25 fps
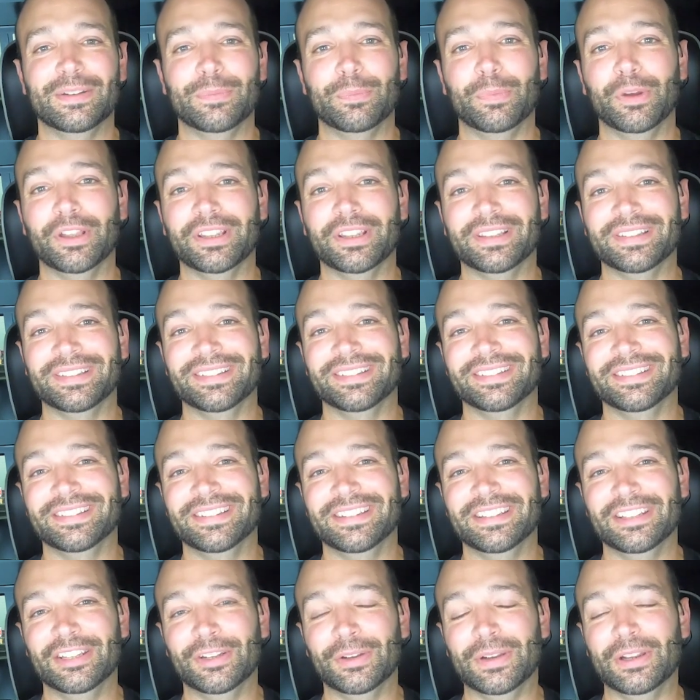But
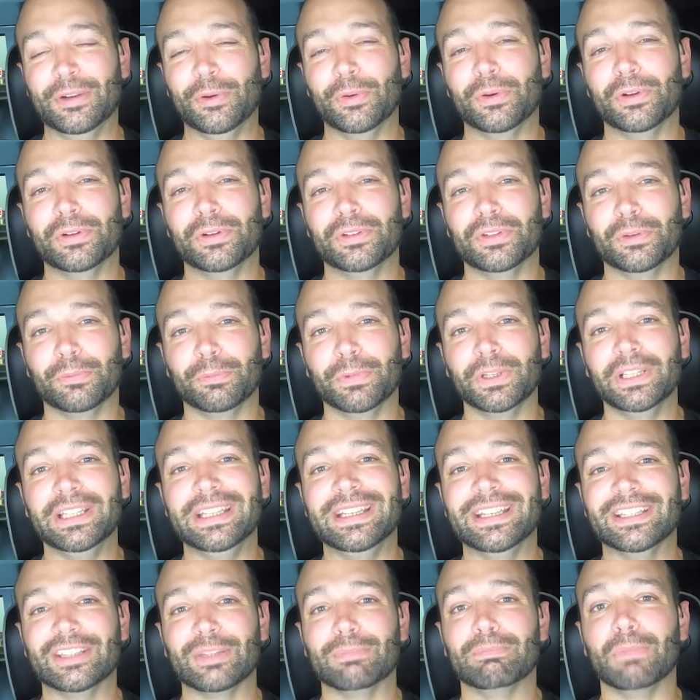in order to really
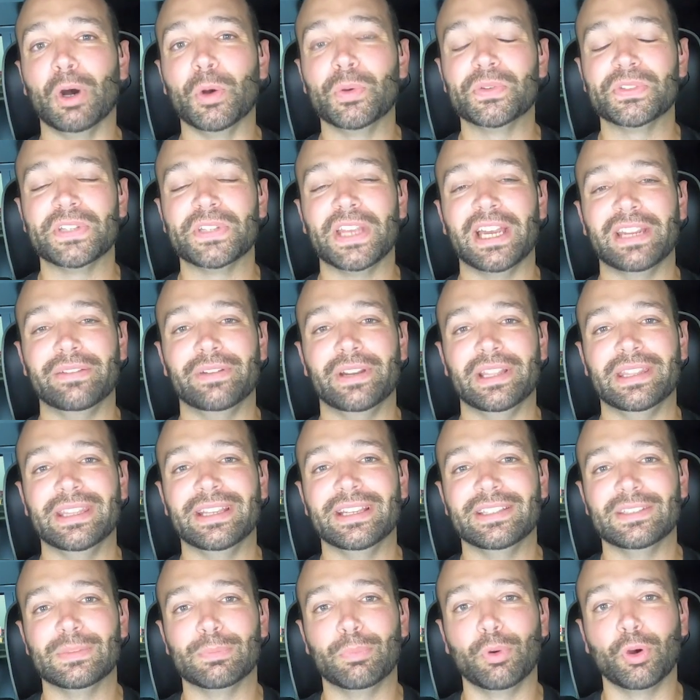get the most out of it, I
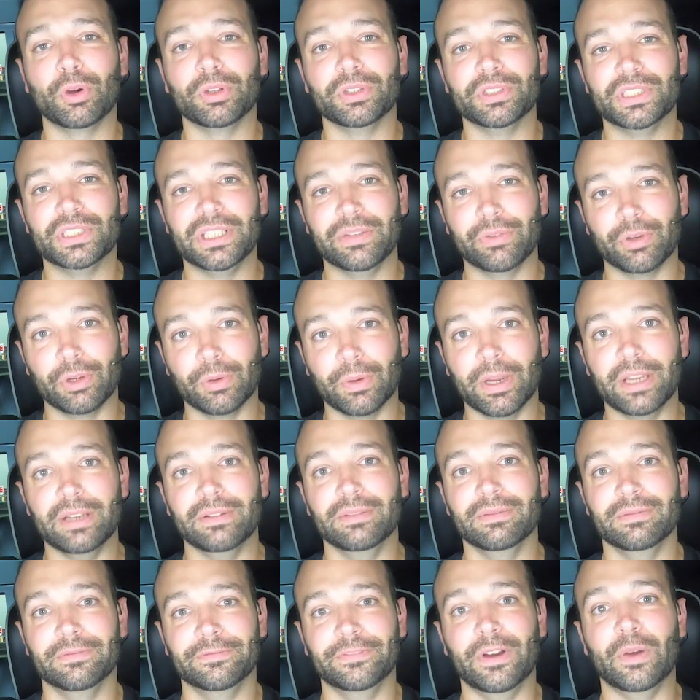think it's important that you have a great
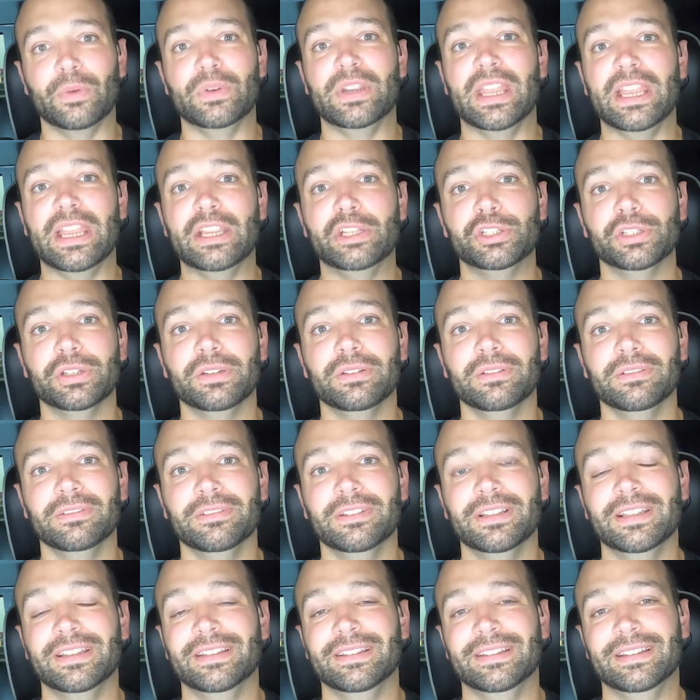foundation.
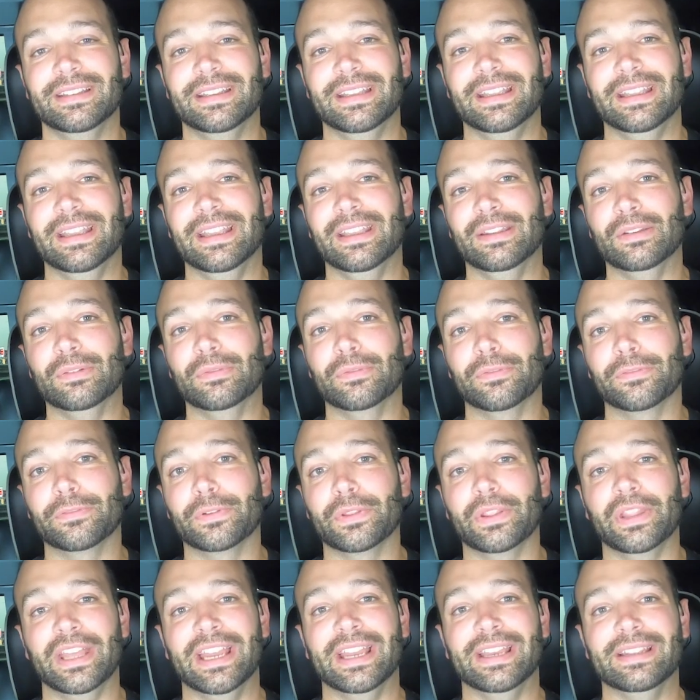And for
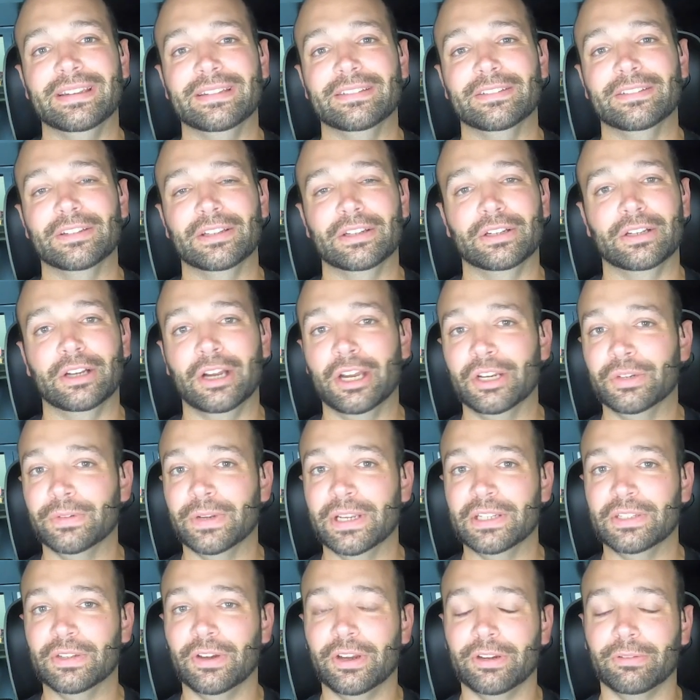that,
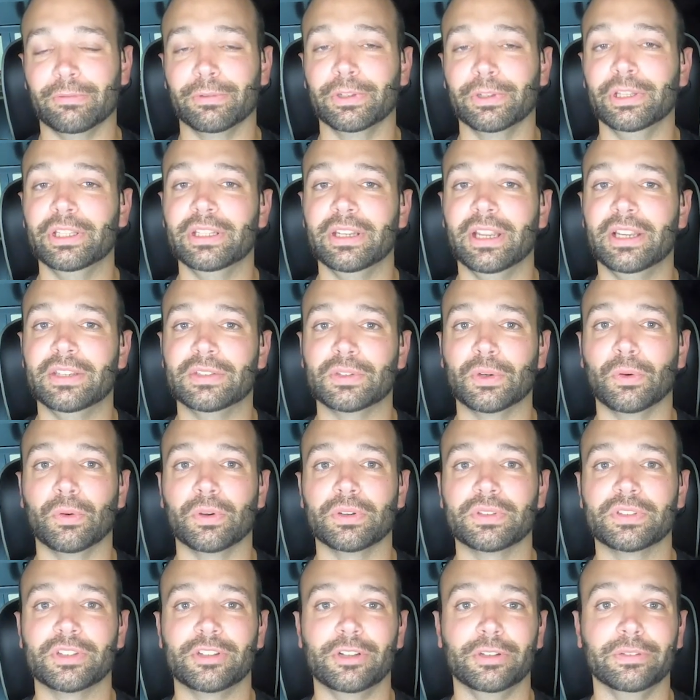Andre taught a really nice
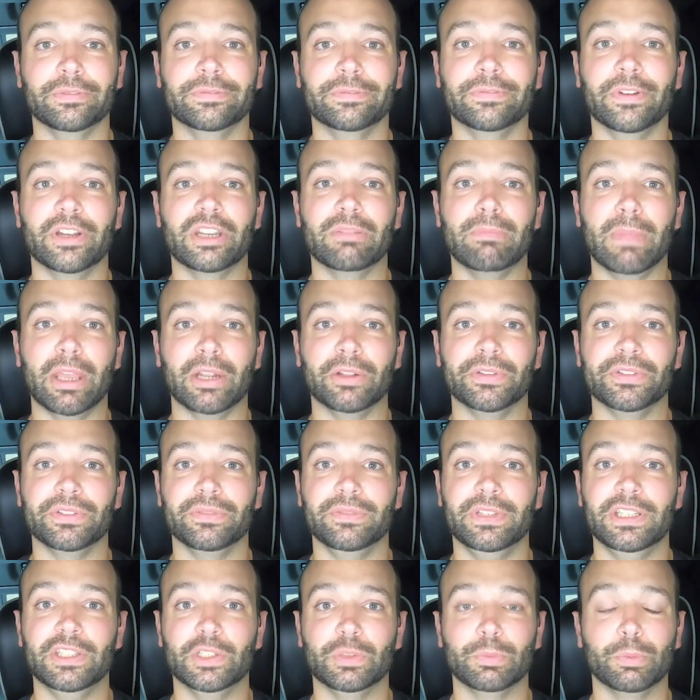course called Fundamentals
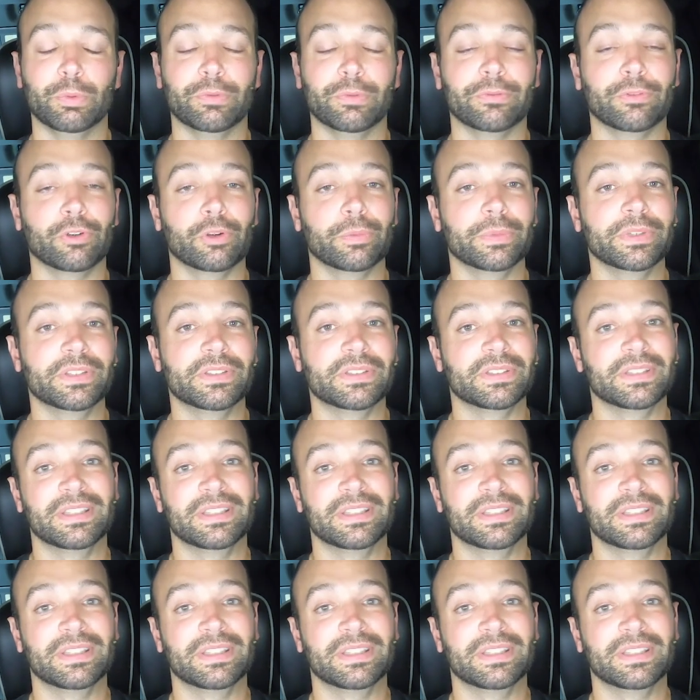of Diesel Performance.